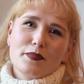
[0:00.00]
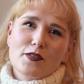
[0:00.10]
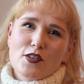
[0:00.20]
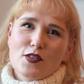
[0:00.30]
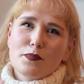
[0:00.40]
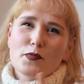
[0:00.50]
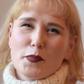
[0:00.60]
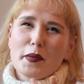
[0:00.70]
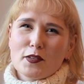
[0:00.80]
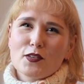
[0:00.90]
just to
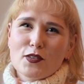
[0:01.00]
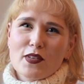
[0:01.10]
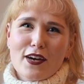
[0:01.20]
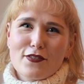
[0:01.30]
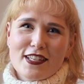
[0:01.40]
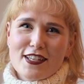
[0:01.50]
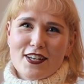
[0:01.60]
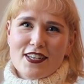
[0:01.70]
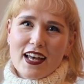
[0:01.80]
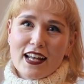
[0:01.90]
be able to do that
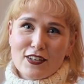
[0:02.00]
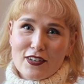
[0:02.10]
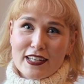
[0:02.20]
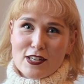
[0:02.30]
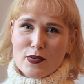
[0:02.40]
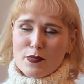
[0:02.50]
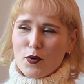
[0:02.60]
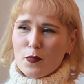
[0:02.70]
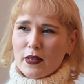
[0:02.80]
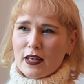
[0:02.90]
research and look into it
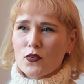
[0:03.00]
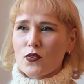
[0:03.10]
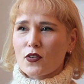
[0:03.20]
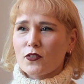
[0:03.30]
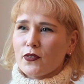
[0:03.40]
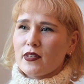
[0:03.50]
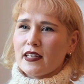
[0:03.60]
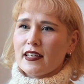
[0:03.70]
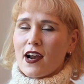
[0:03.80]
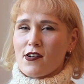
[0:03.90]
properly, and also do
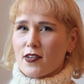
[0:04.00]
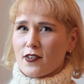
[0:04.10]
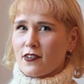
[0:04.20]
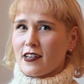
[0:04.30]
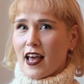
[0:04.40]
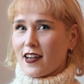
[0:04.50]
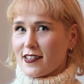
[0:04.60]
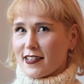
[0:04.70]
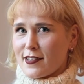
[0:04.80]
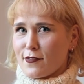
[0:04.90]
the character
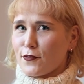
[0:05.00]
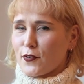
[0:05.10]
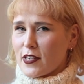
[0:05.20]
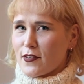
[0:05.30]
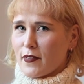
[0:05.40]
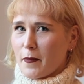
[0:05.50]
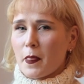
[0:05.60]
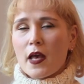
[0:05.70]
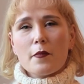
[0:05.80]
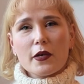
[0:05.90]
analysis for each of them.
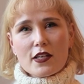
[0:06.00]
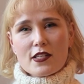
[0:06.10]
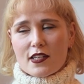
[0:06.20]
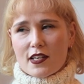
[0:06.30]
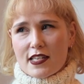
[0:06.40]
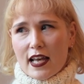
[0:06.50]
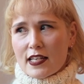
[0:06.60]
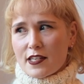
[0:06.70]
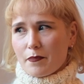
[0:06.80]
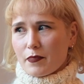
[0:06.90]
Because as I
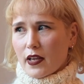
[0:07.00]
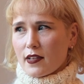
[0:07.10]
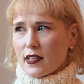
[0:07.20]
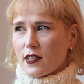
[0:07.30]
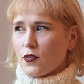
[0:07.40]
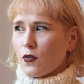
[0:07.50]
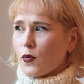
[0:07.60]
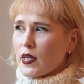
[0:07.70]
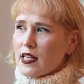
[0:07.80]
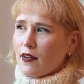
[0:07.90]
said, I think you
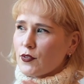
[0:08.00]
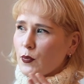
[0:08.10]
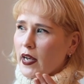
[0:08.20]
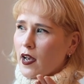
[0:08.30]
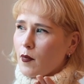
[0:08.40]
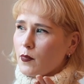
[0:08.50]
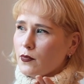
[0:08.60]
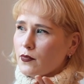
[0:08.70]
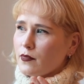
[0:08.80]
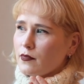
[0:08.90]
always have to weigh up,
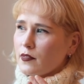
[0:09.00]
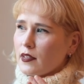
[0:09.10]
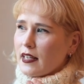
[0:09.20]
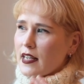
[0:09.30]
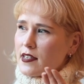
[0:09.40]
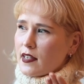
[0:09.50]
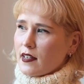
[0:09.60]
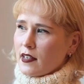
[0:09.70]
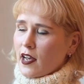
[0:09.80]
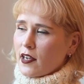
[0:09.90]
is it
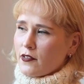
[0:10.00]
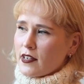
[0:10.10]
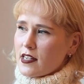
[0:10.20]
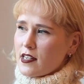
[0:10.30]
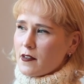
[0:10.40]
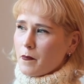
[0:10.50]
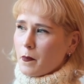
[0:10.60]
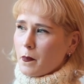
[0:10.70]
inaccurate?